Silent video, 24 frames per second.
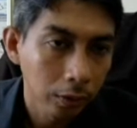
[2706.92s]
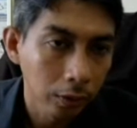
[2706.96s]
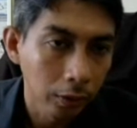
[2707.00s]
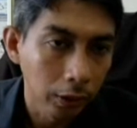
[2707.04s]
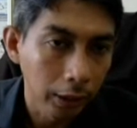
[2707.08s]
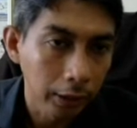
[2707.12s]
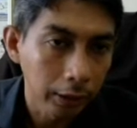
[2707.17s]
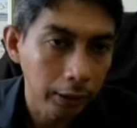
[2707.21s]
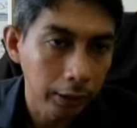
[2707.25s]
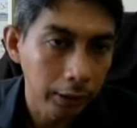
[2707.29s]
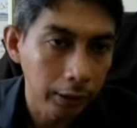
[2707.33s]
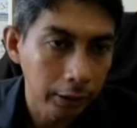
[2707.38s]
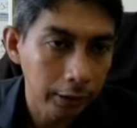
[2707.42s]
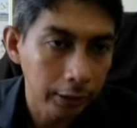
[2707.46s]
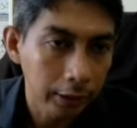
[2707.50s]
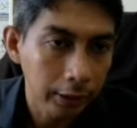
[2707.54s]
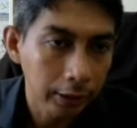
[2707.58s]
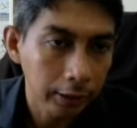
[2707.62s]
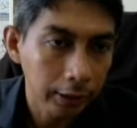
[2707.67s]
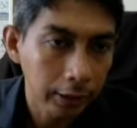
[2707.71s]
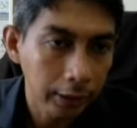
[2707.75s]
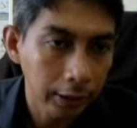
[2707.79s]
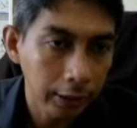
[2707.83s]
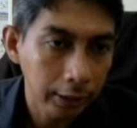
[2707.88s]
The
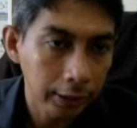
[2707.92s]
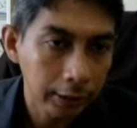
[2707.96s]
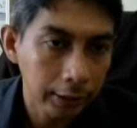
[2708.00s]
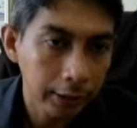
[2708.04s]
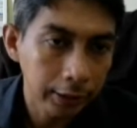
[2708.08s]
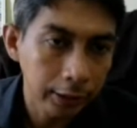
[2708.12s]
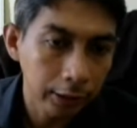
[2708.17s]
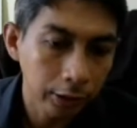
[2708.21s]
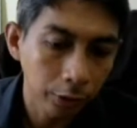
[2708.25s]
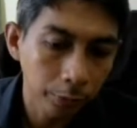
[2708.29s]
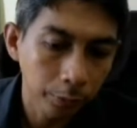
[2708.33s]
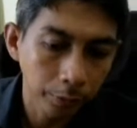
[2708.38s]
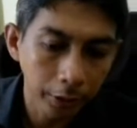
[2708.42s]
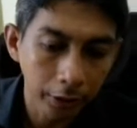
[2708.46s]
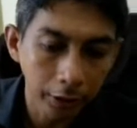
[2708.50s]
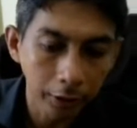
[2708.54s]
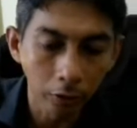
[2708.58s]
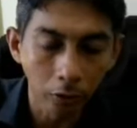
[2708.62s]
register is 32-bit